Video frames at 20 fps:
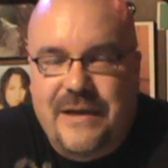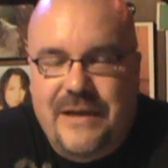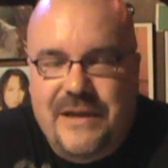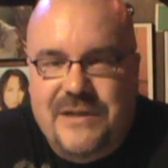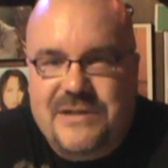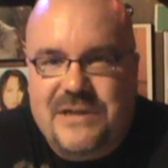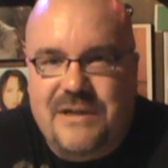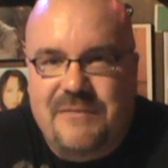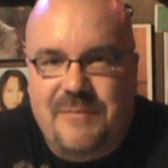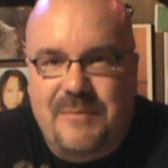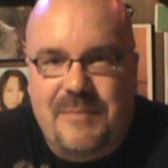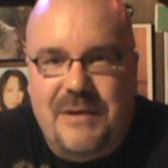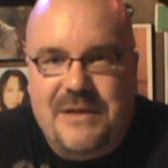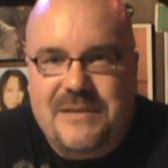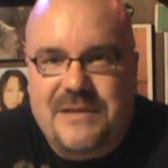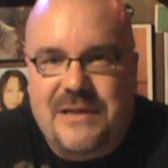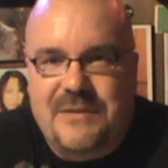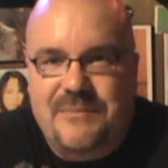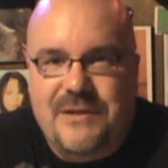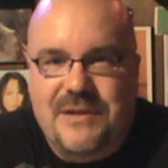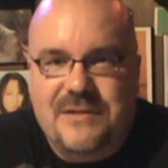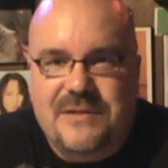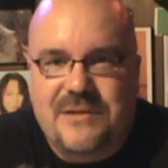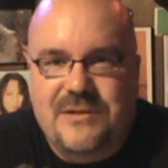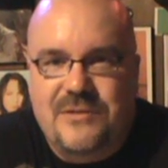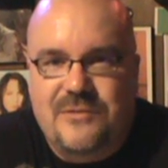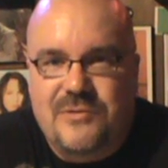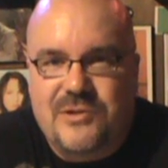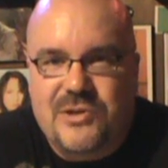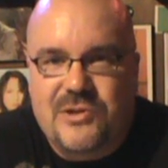each give them about 10 minutes
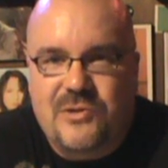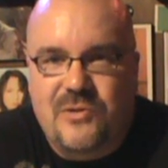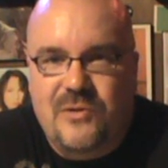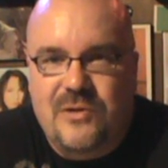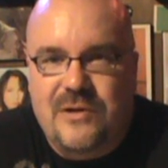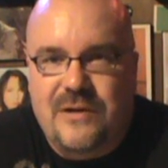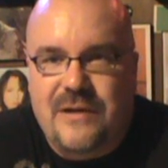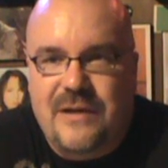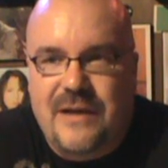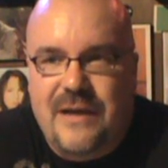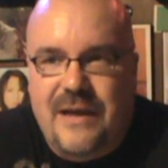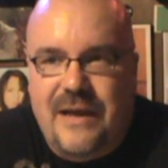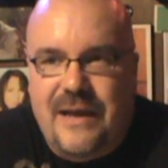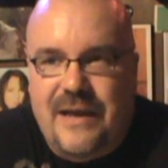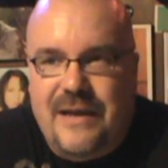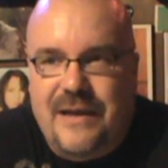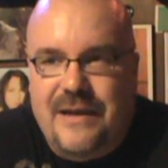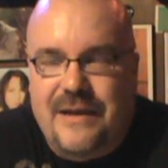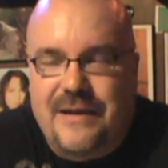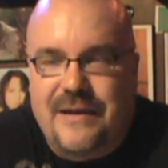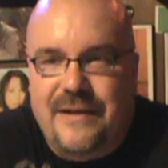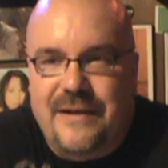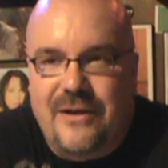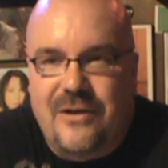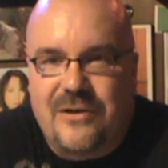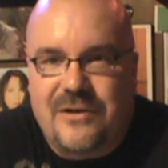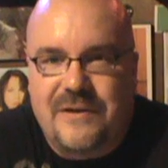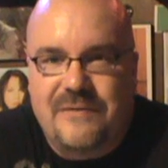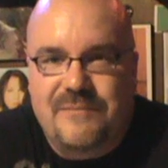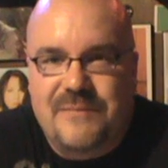to do a short, and they
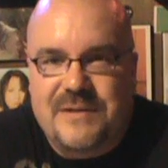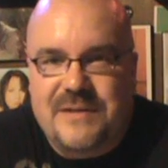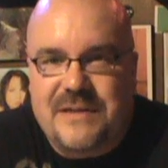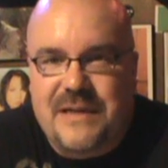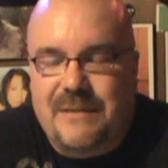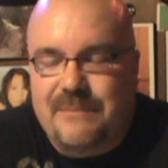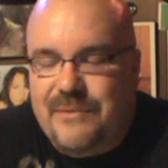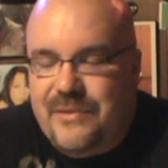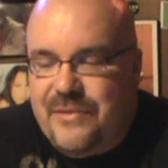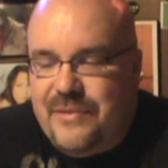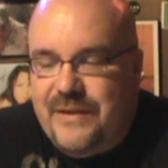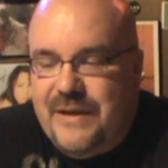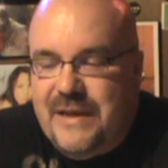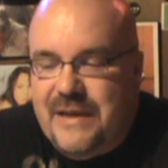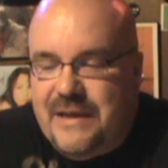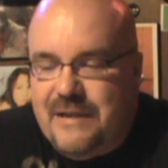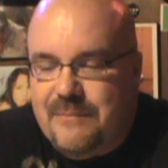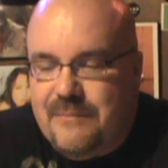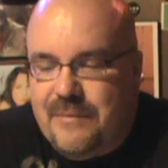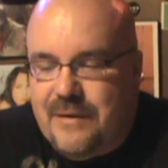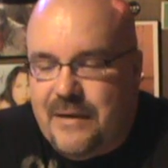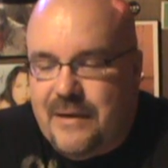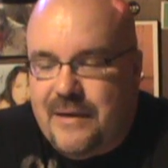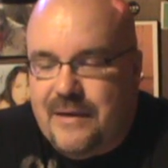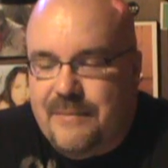all give them the same theme.